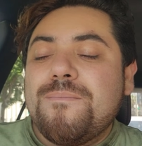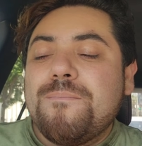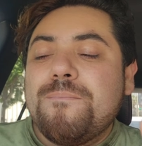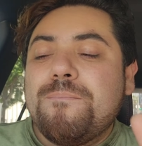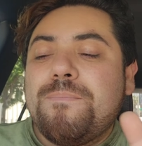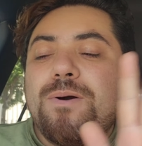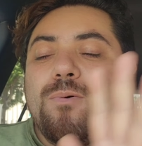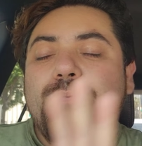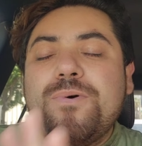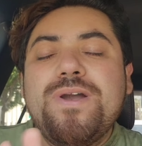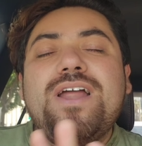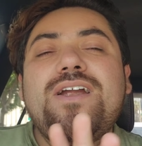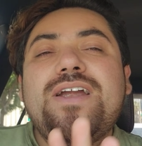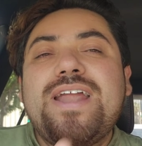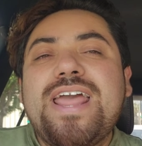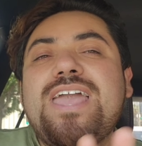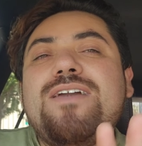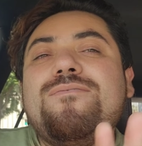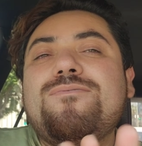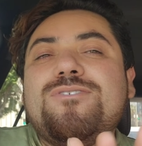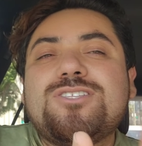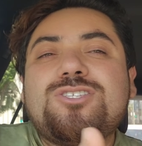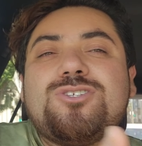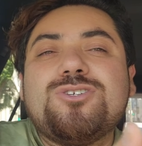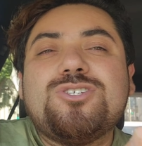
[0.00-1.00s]
But we are
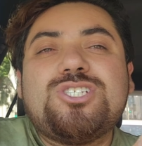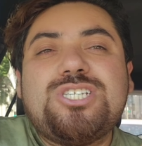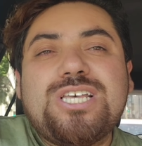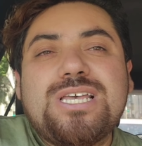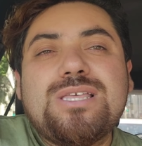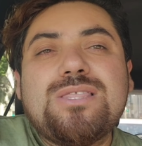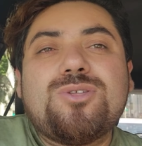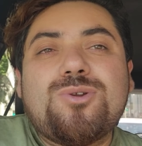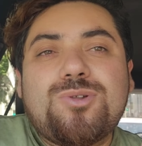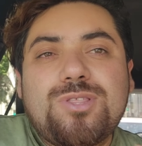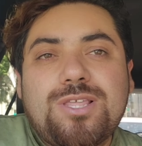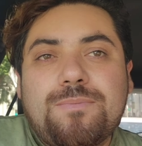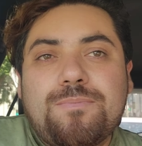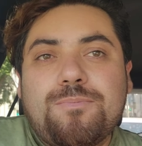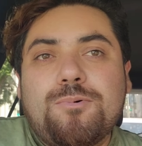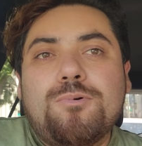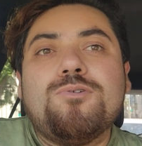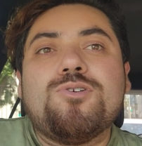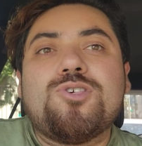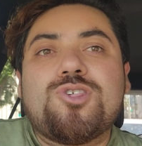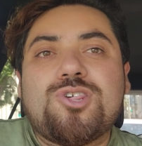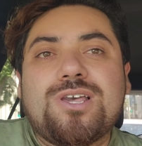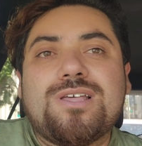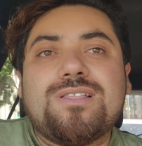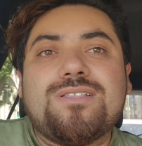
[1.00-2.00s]
able to see through the
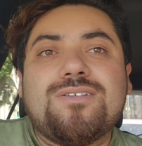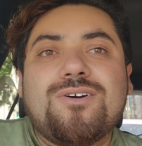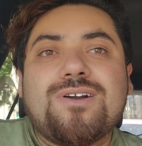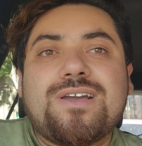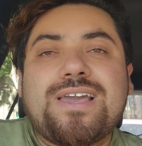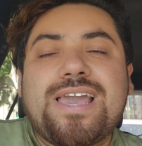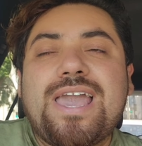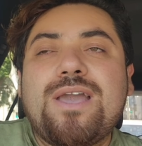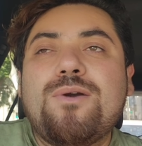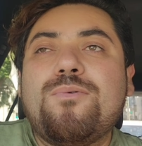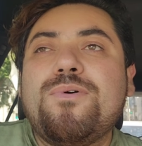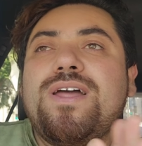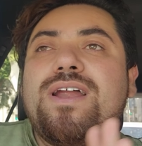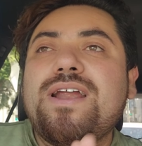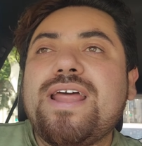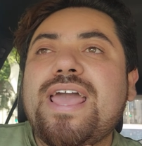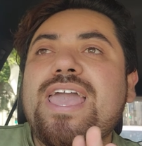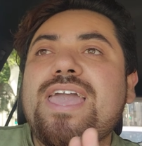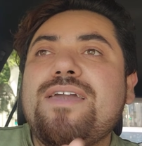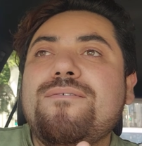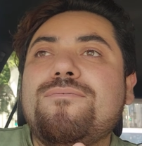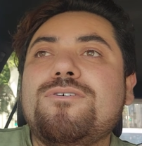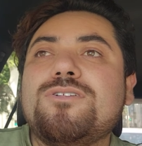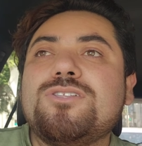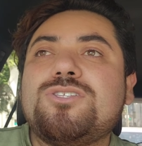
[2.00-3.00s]
bullshit, okay? We are
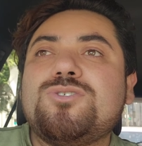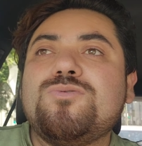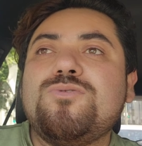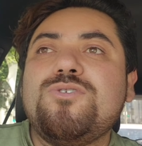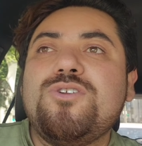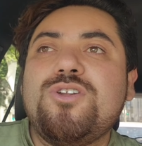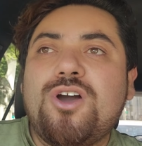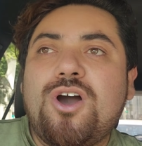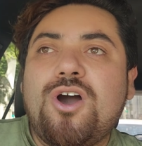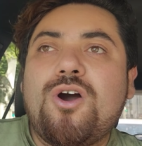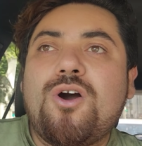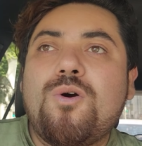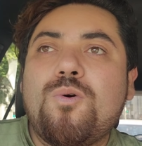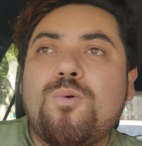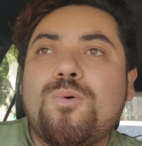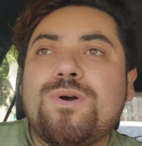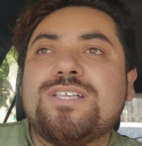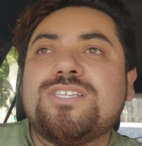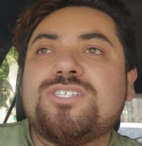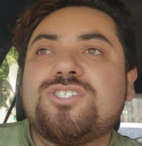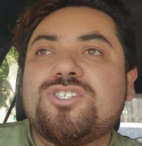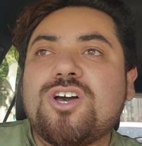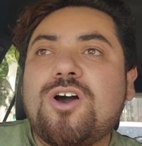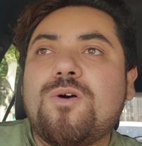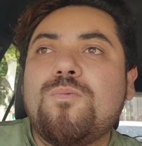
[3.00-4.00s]
able to know
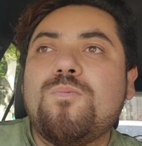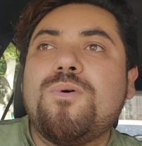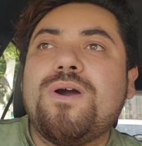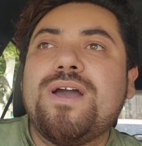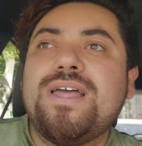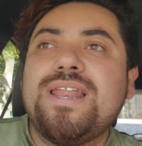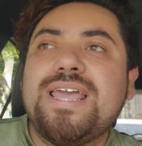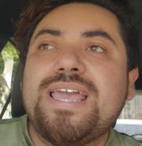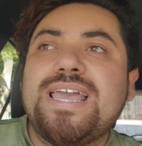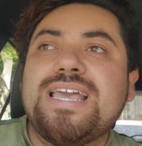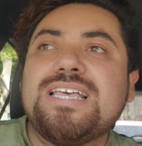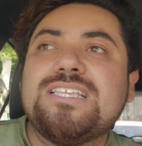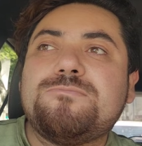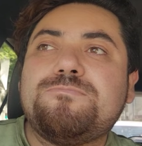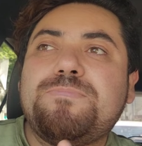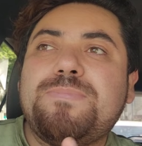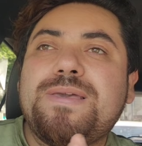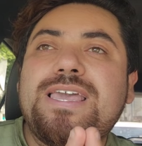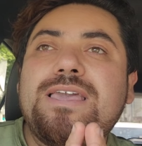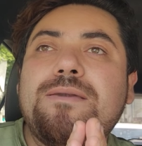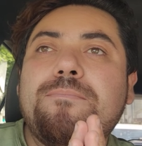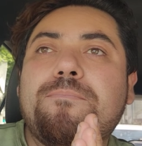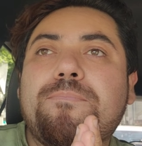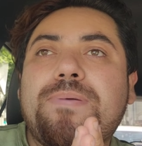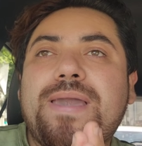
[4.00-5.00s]
when someone is
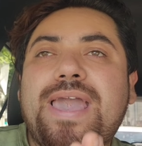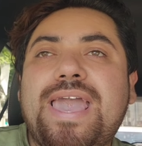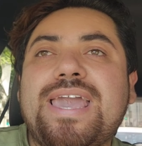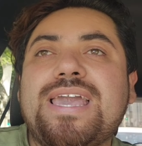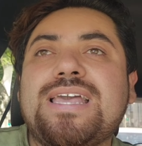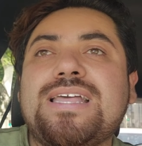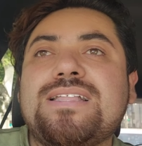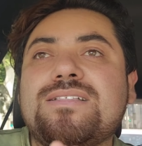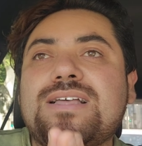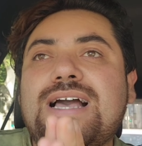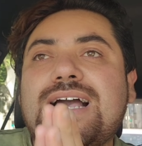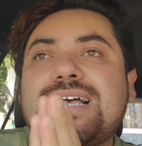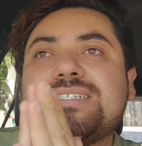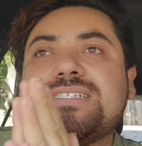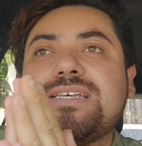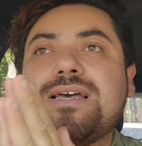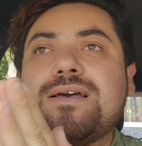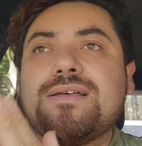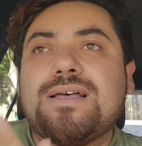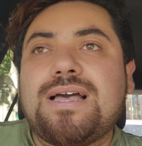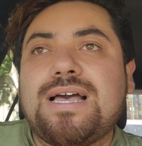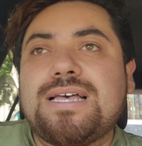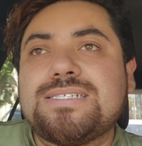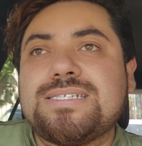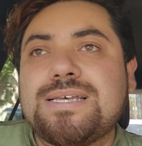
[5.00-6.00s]
being painted as
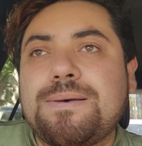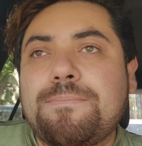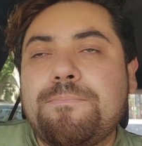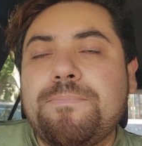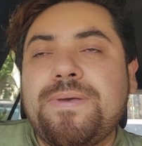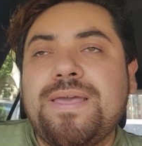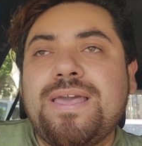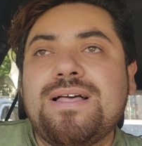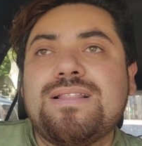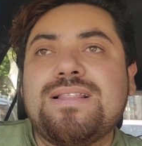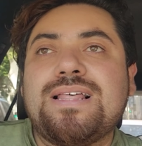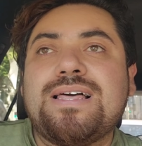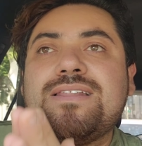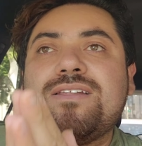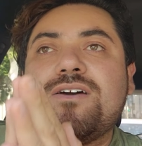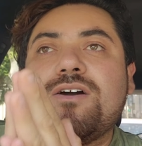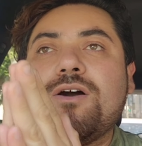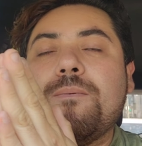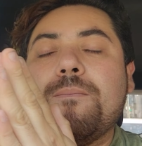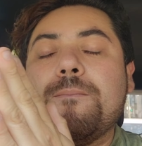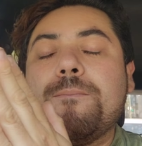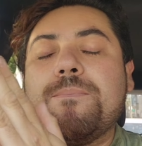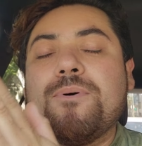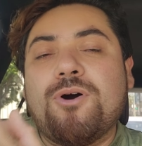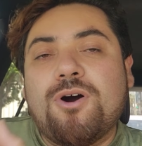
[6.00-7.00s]
a villain
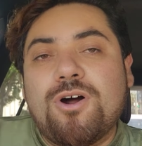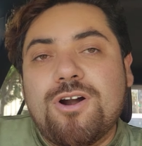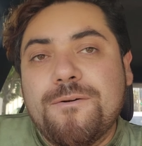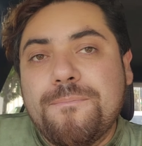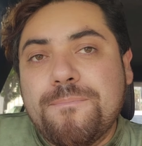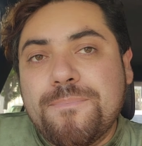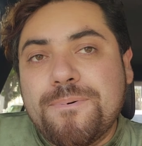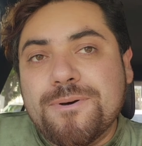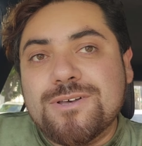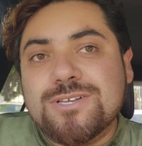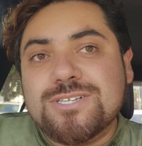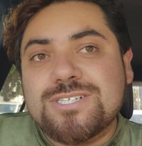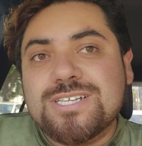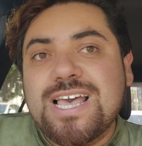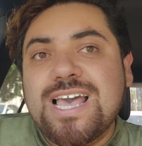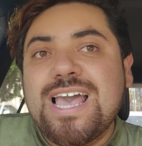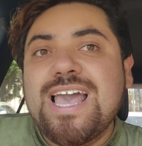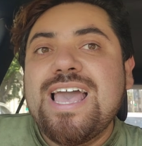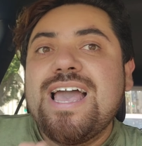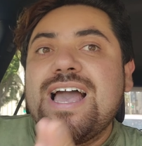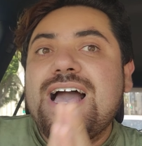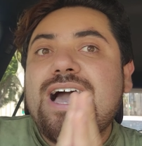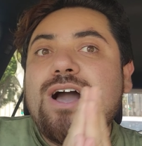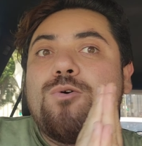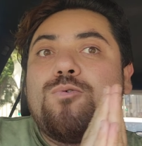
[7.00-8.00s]
on purpose
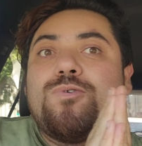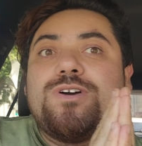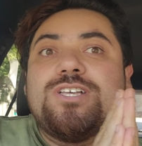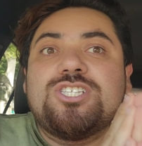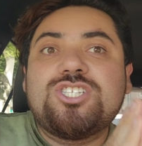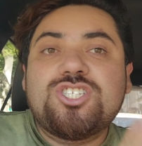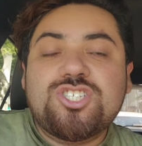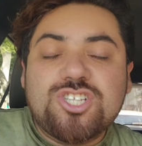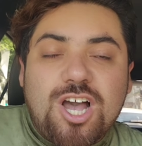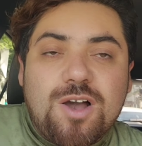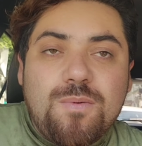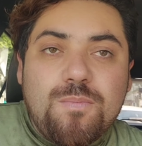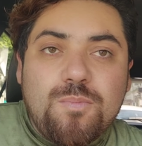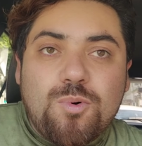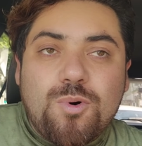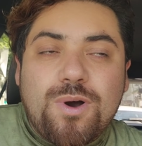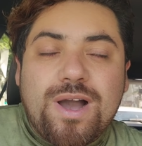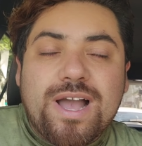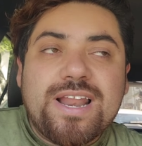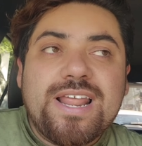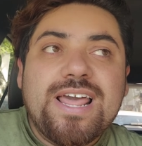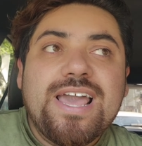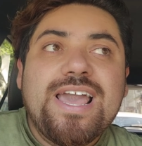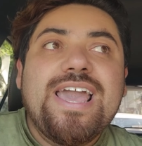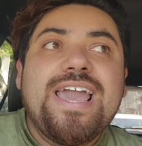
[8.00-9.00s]
and when
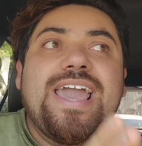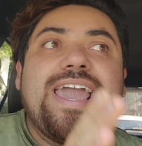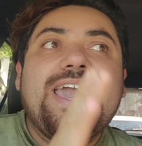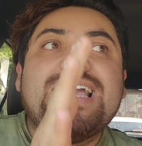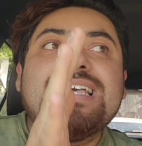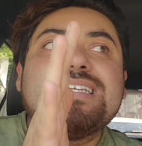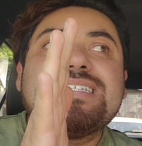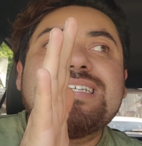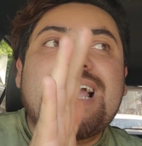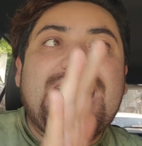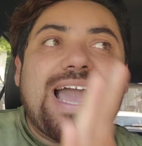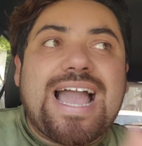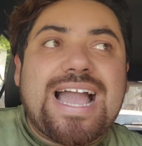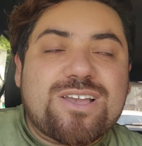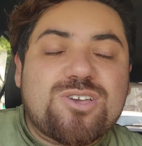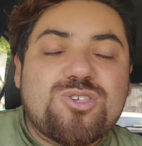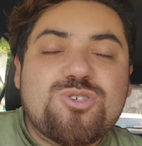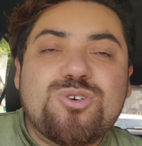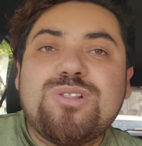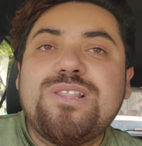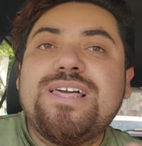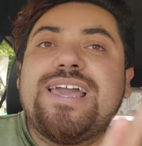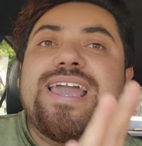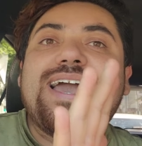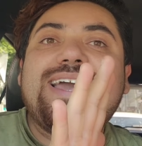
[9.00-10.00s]
someone is
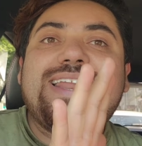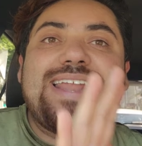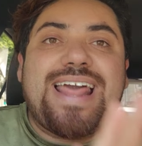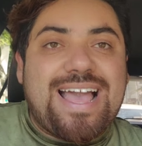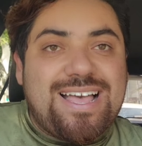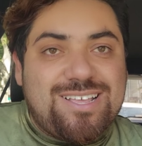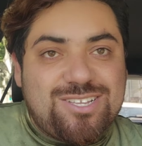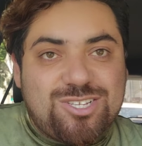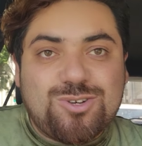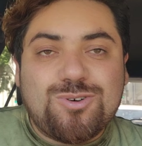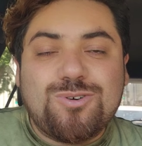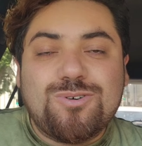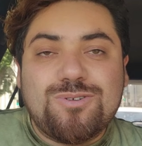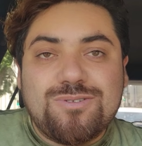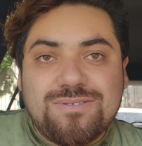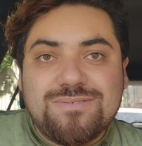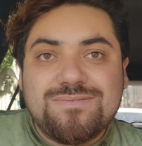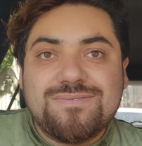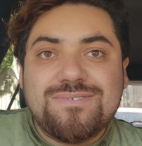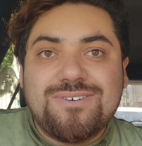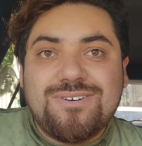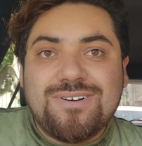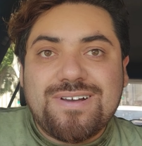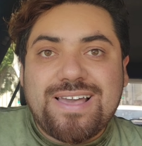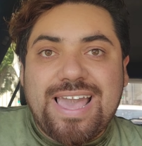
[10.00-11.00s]
actually an asshole,
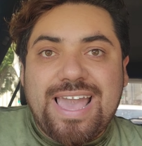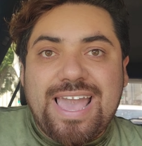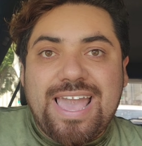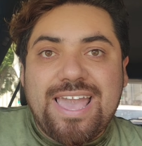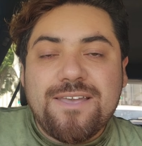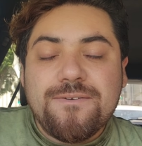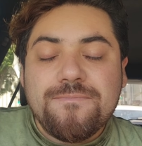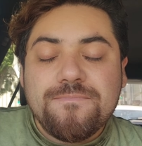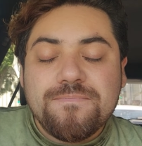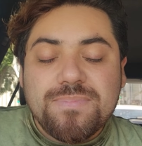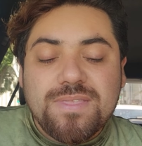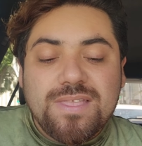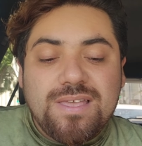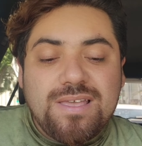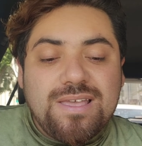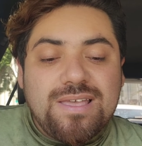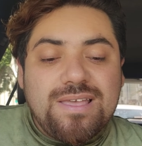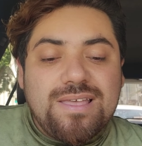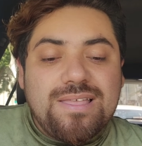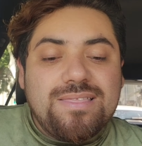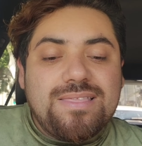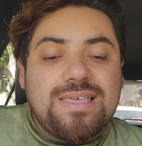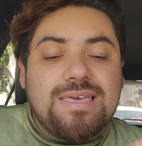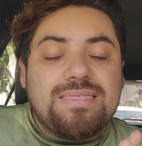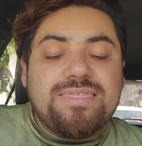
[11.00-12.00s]
okay?
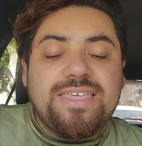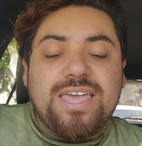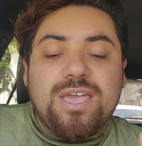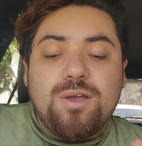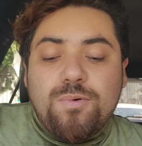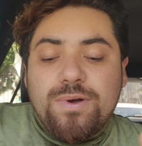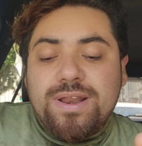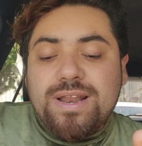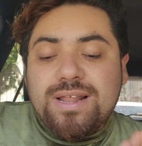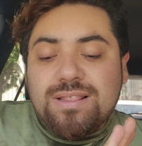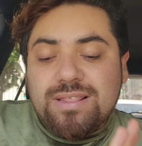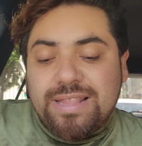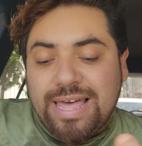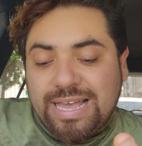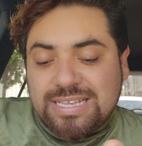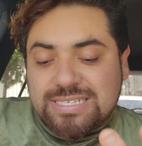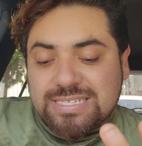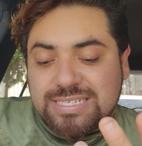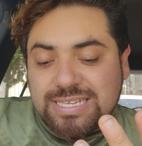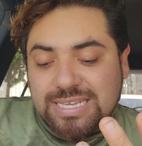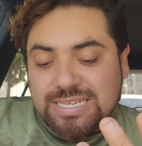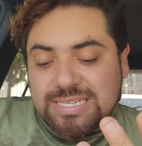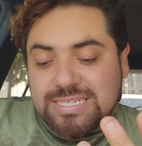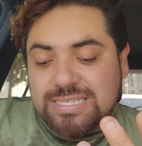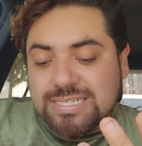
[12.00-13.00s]
The thing with
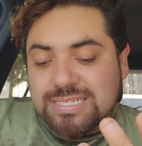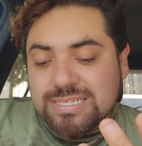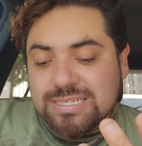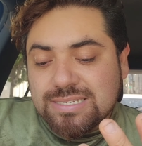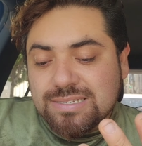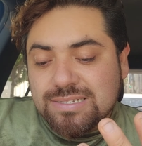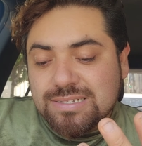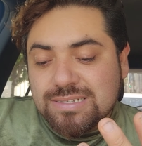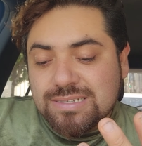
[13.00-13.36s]
Alexis